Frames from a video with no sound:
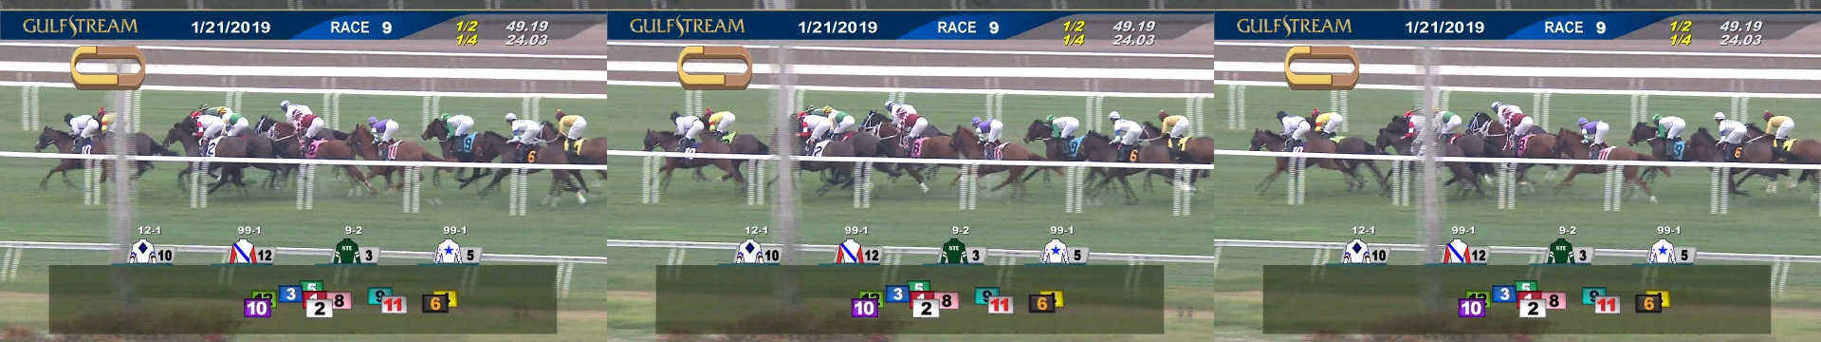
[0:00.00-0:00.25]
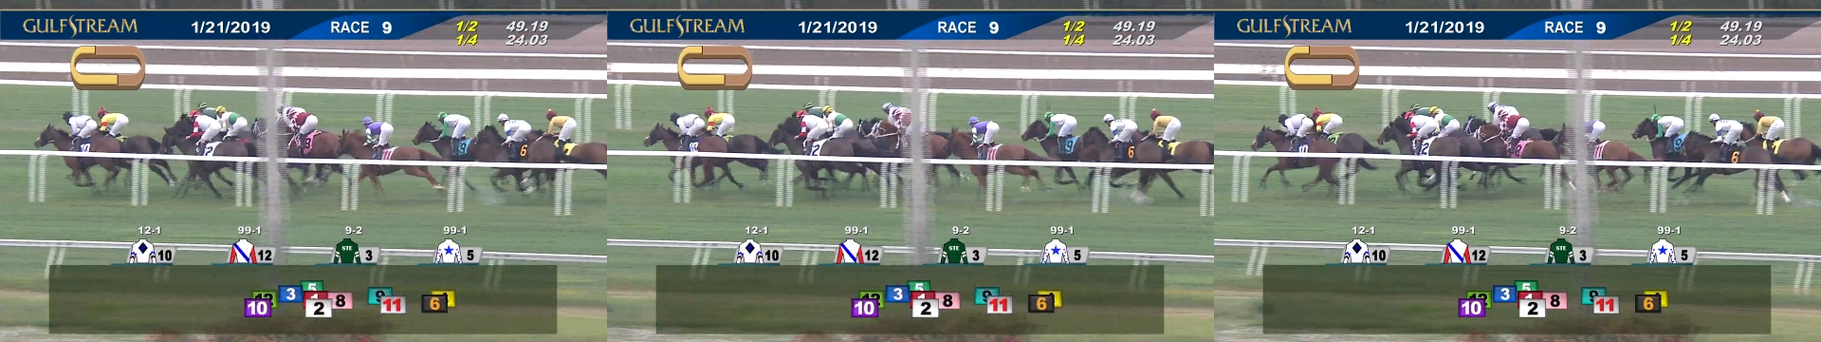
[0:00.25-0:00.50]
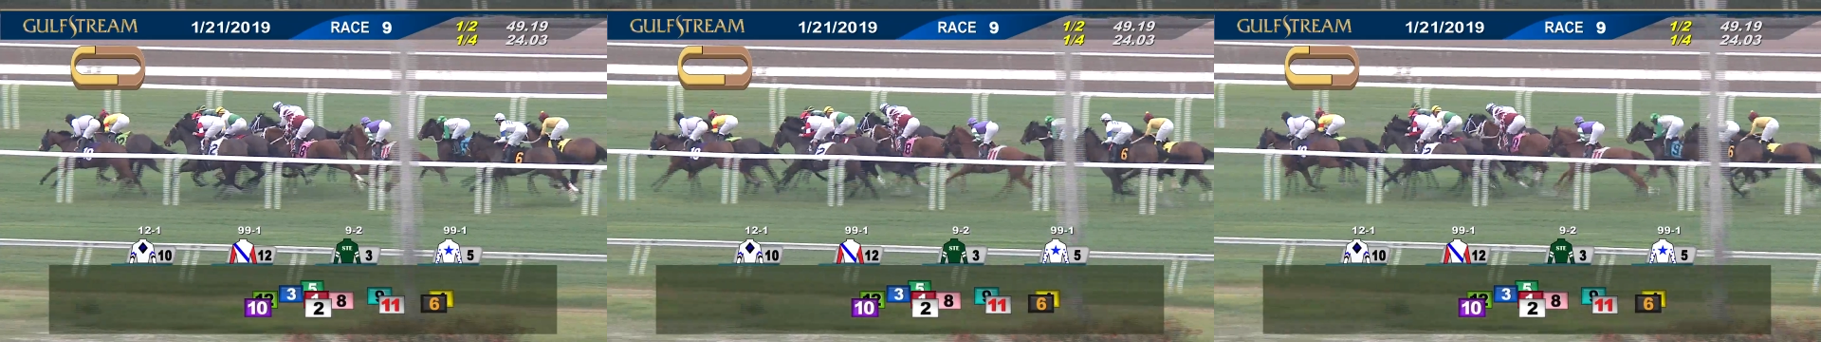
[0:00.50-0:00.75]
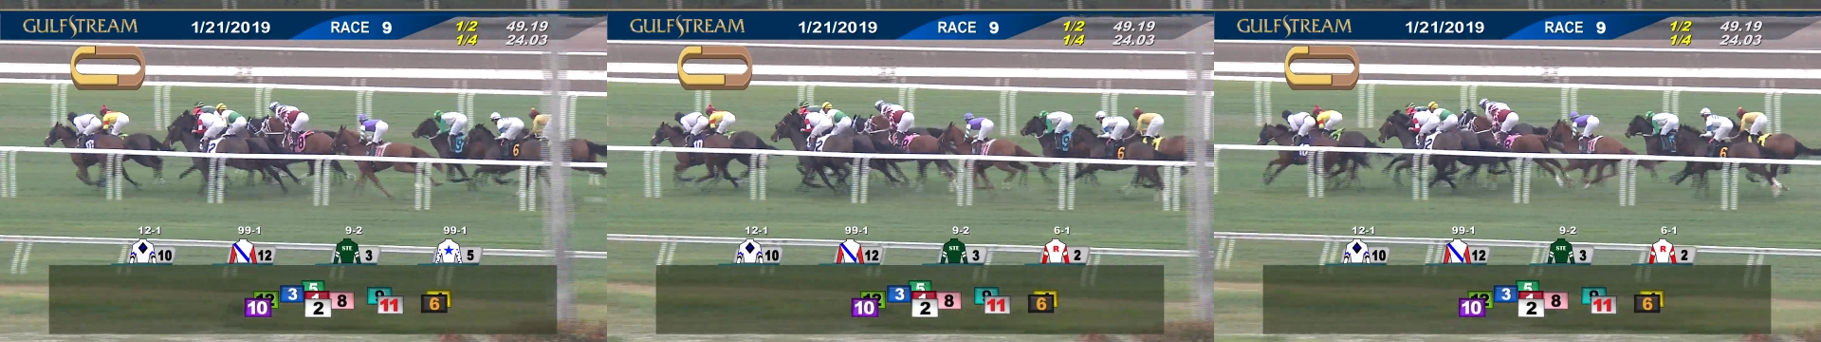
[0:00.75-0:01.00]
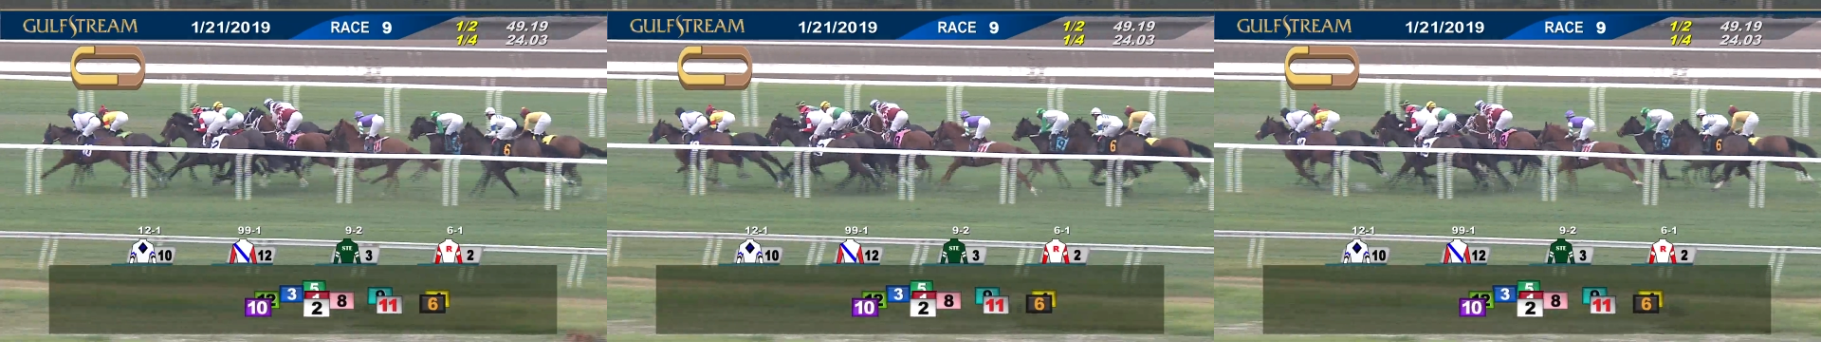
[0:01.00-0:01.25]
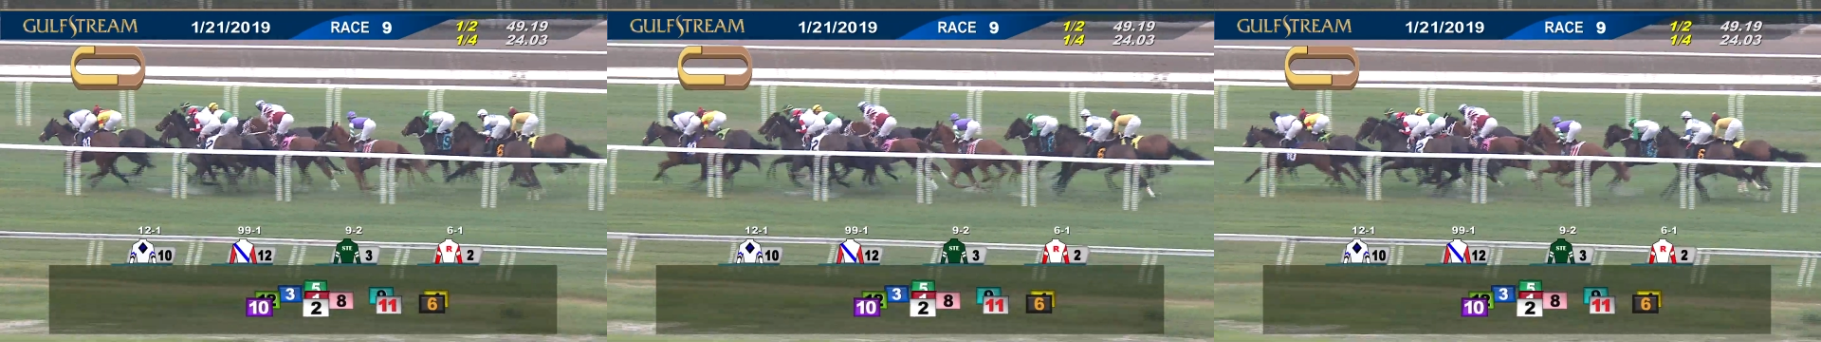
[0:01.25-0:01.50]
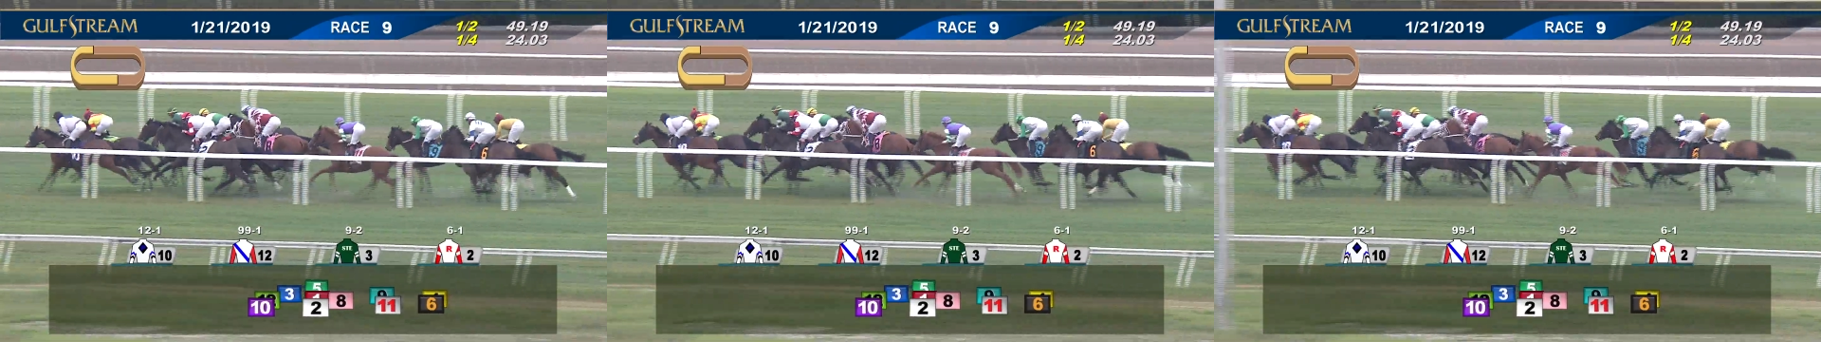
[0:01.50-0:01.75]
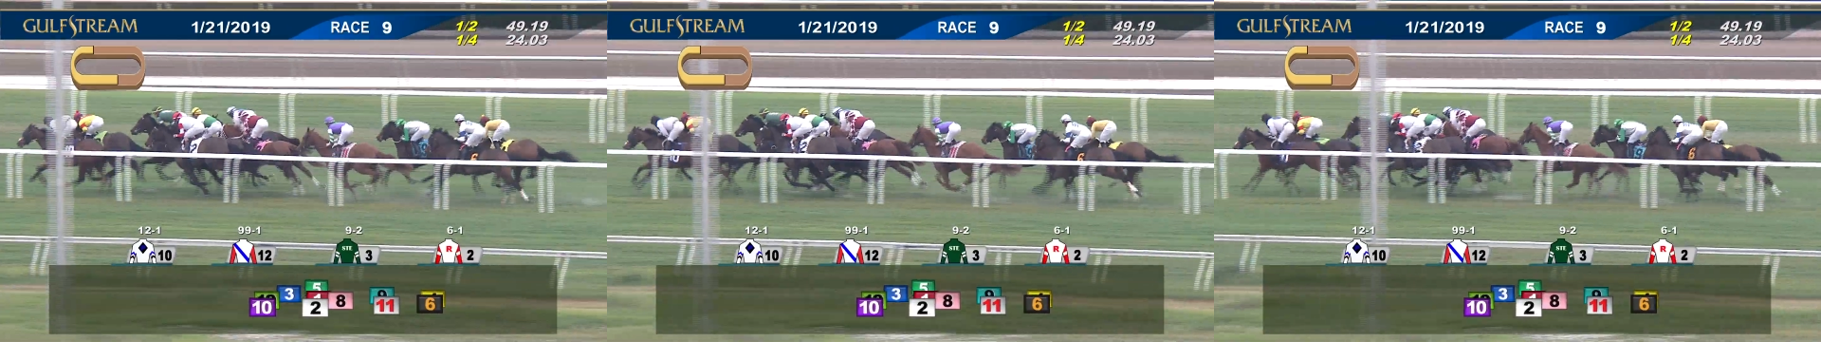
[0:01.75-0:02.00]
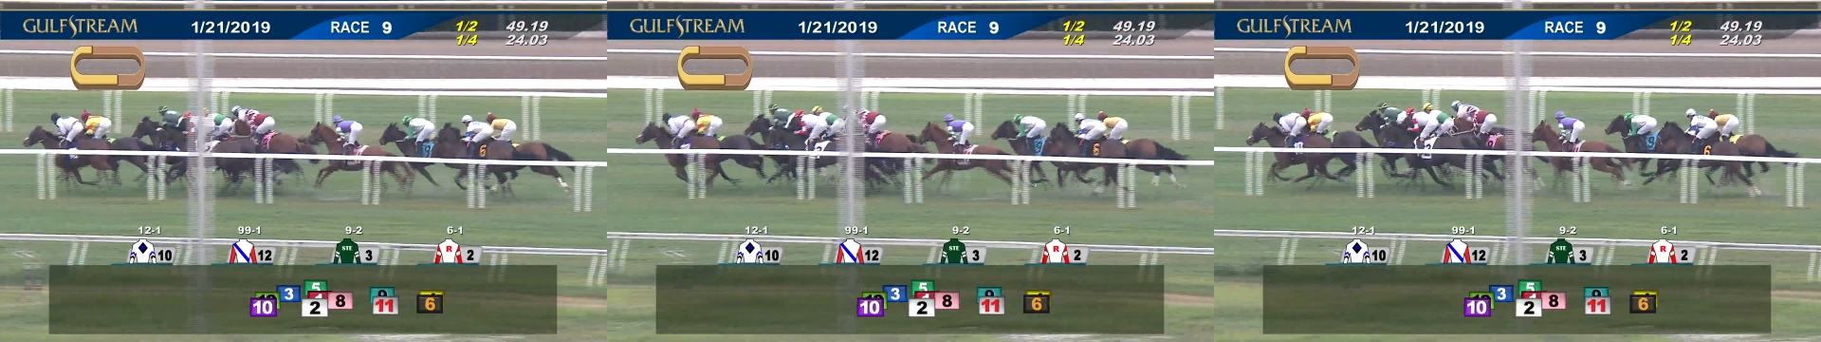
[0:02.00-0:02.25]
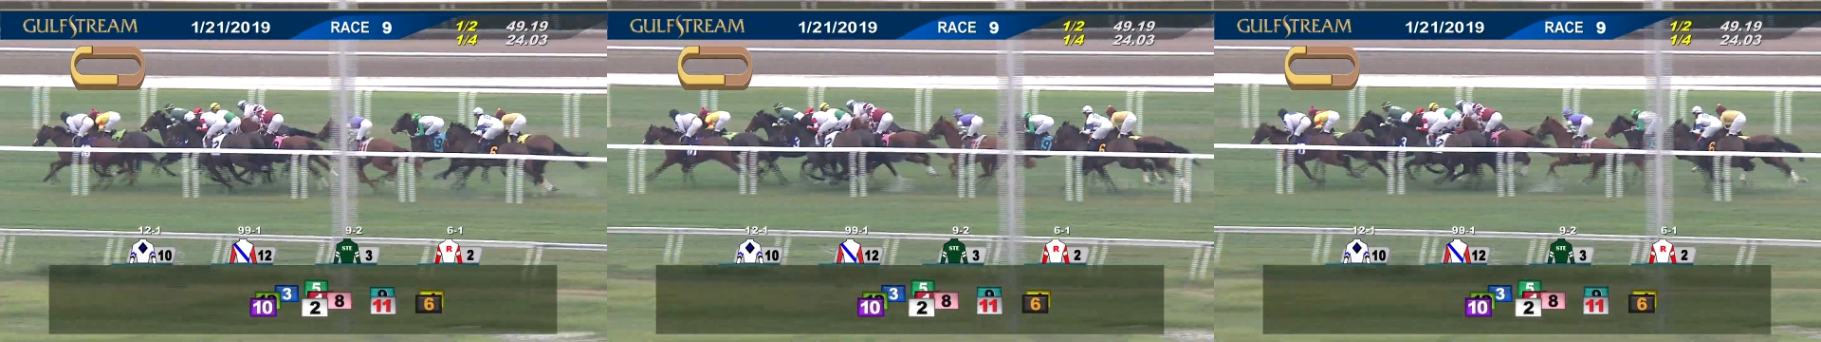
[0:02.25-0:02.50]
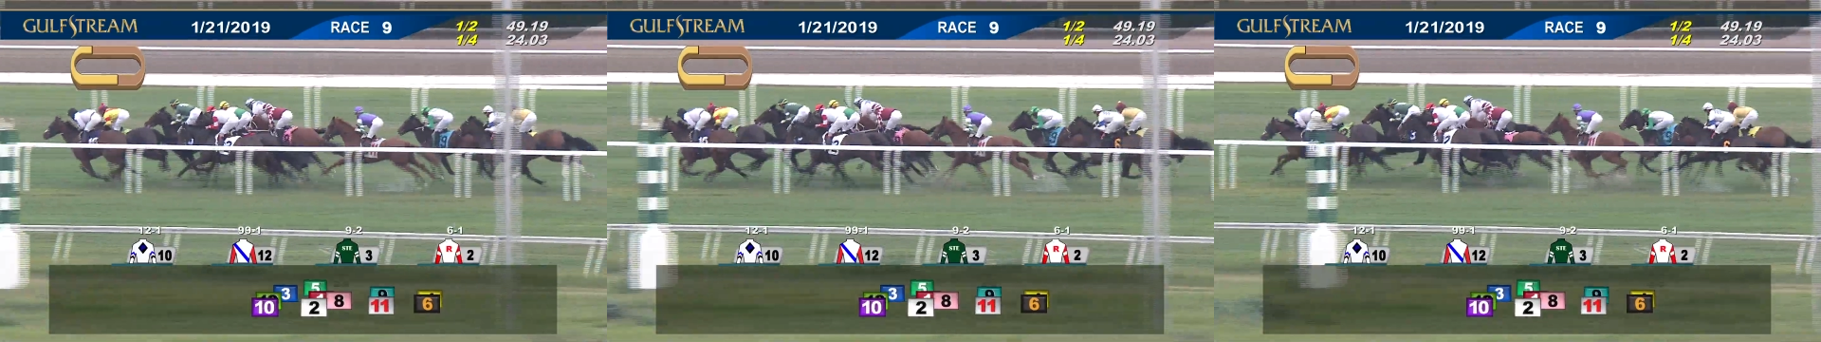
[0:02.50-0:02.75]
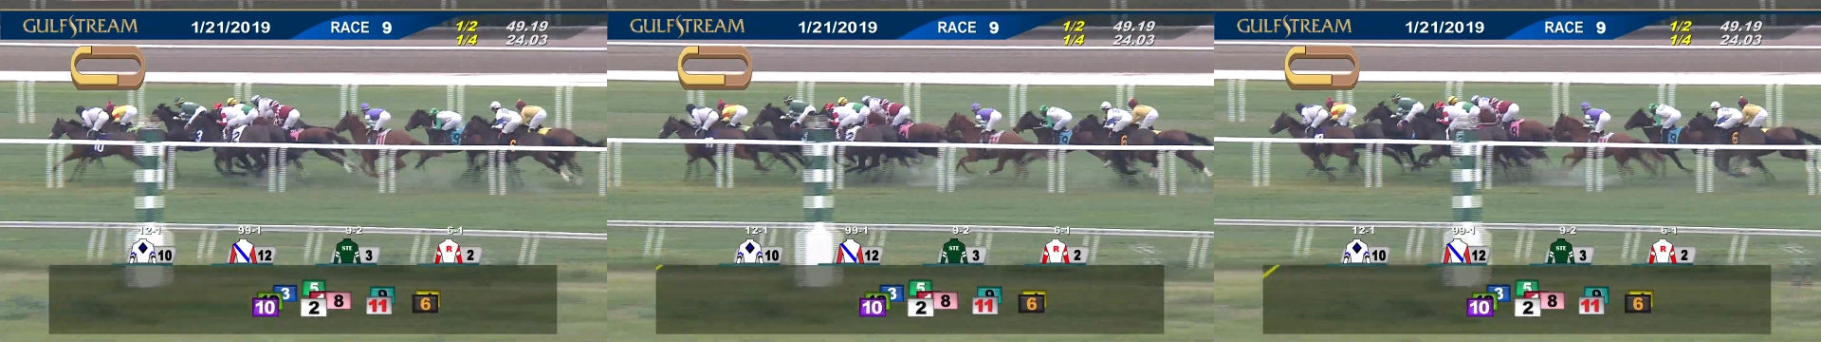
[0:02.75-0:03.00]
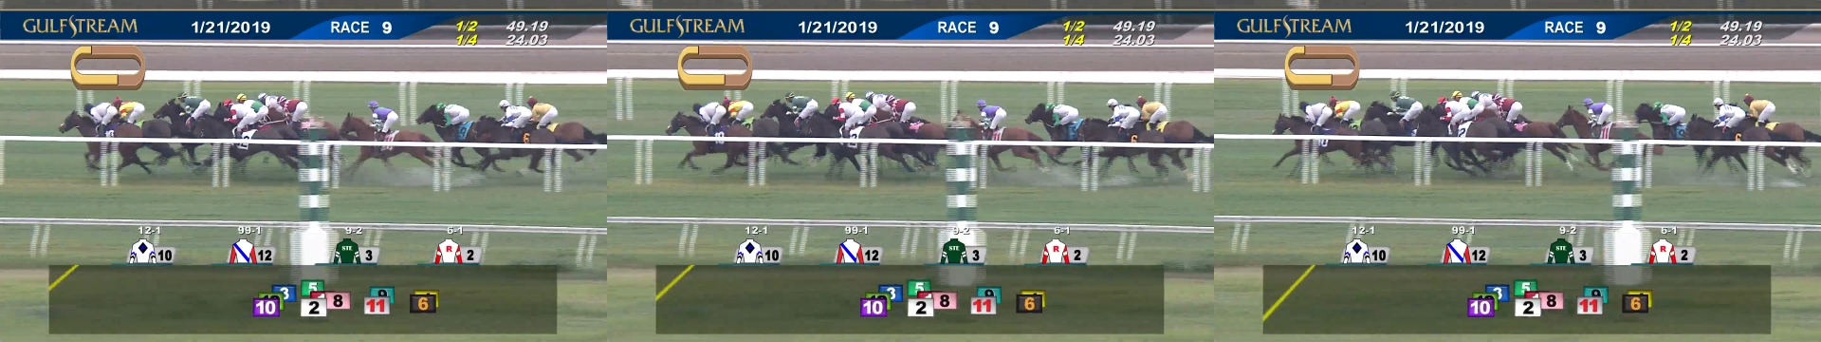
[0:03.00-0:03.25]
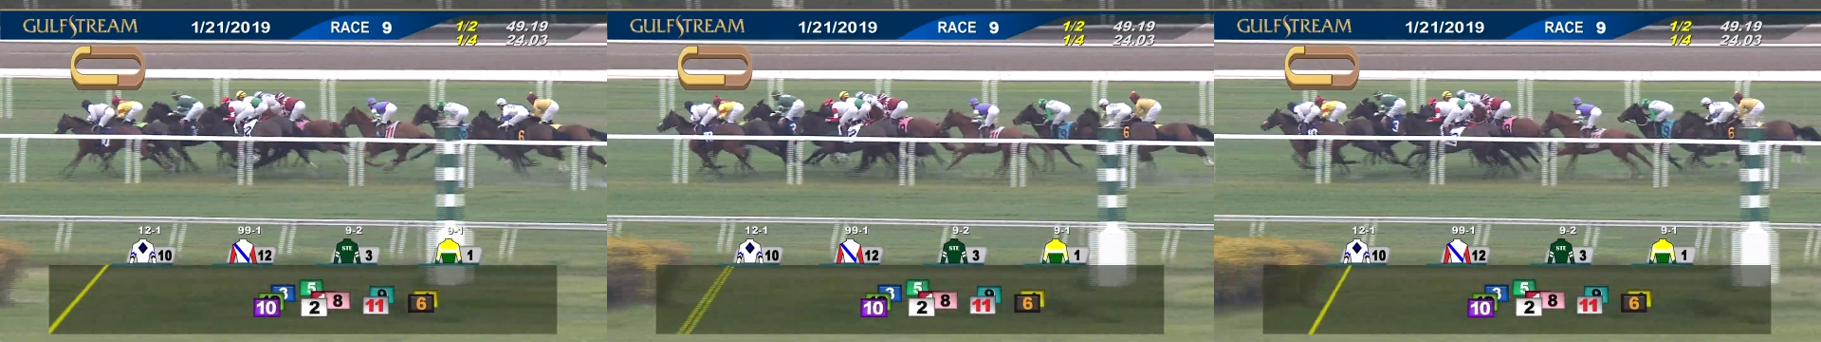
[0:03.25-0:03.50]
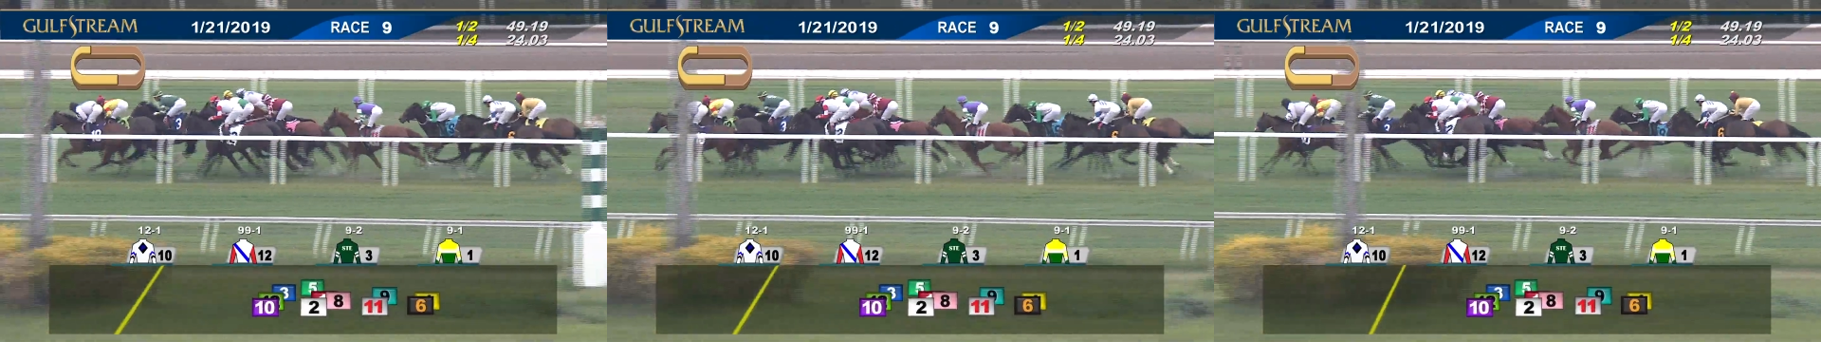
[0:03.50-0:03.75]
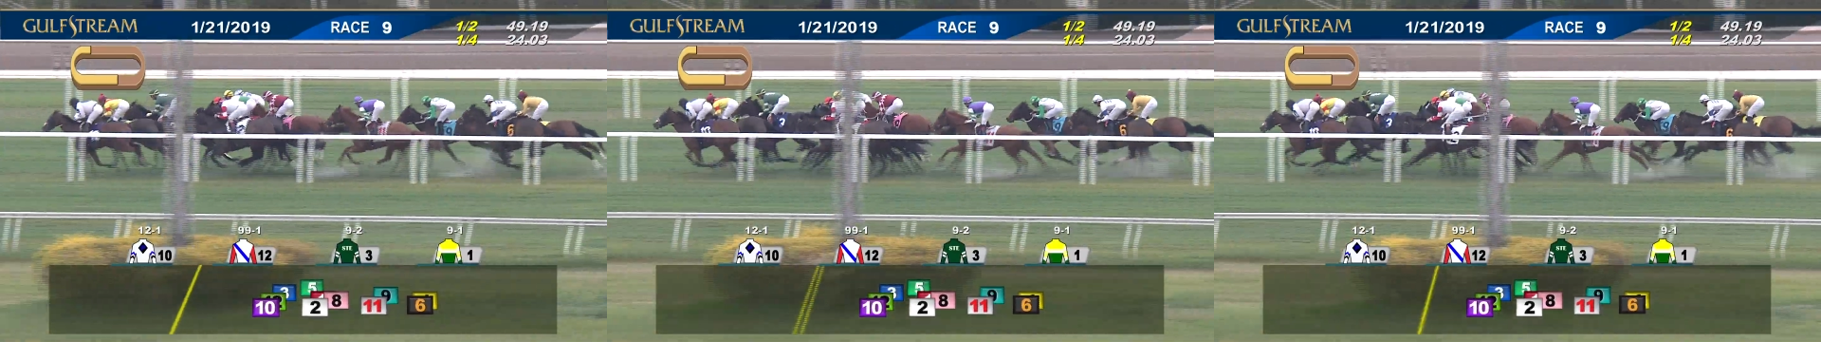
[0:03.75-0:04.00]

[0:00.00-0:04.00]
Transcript: Nobody's mouth can be seen.